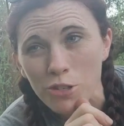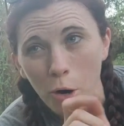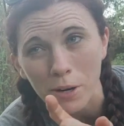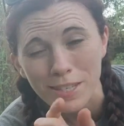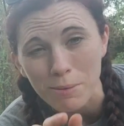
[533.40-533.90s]

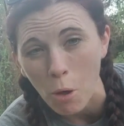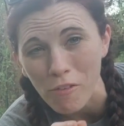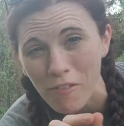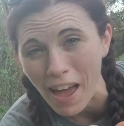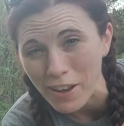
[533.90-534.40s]
start a small
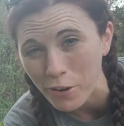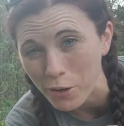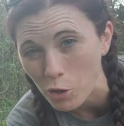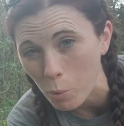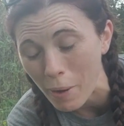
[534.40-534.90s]
fire
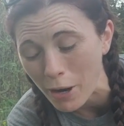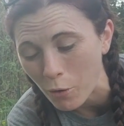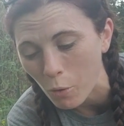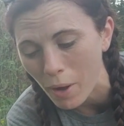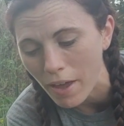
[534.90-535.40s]
in your
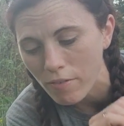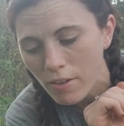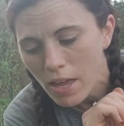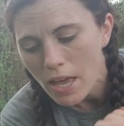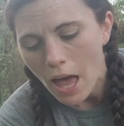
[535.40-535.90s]
microwave.
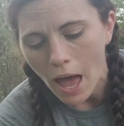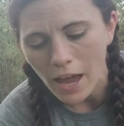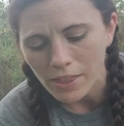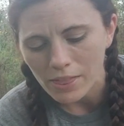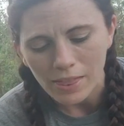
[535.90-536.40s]

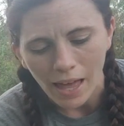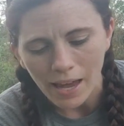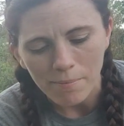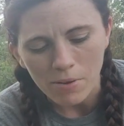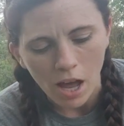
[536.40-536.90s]

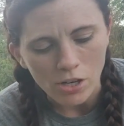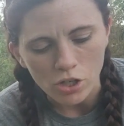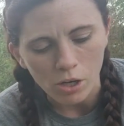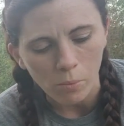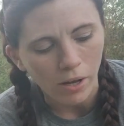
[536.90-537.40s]
I'm not
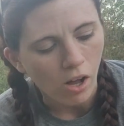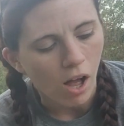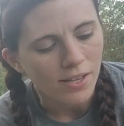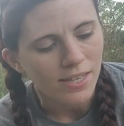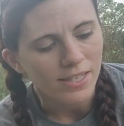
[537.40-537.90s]
sure what
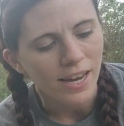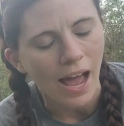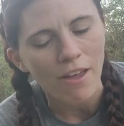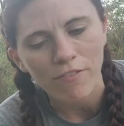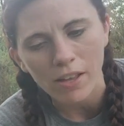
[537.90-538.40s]
causes it.
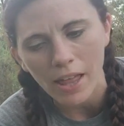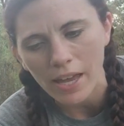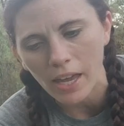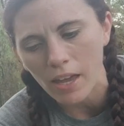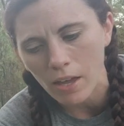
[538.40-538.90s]
I feel
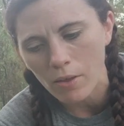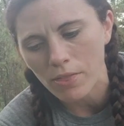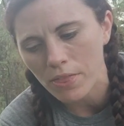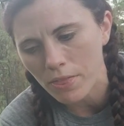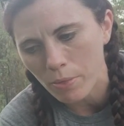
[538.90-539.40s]
like
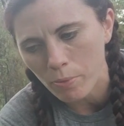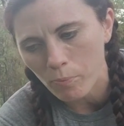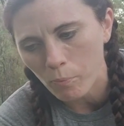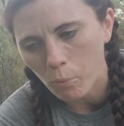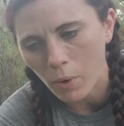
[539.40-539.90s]

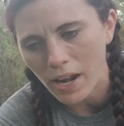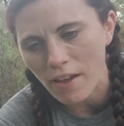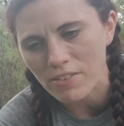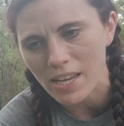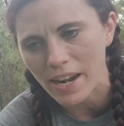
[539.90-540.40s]
when
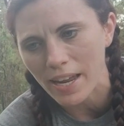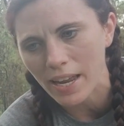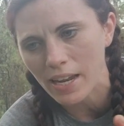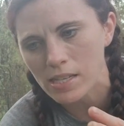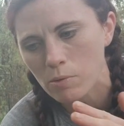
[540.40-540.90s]
I've done
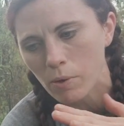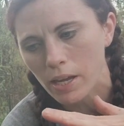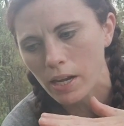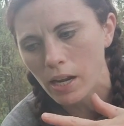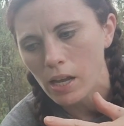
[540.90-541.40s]
it, it's
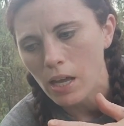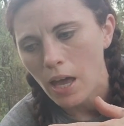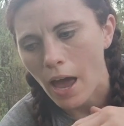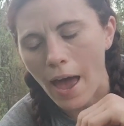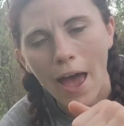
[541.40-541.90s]
when
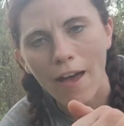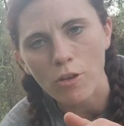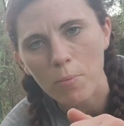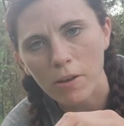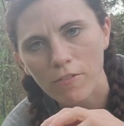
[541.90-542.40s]
I
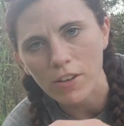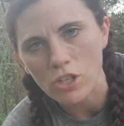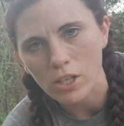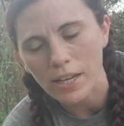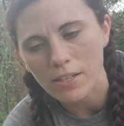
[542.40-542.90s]
haven't been
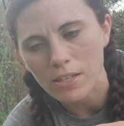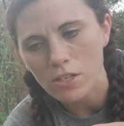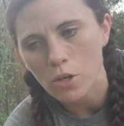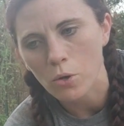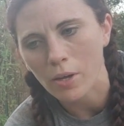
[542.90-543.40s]
vigilant
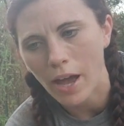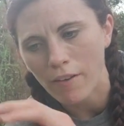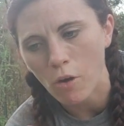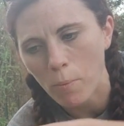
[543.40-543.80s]
to kind of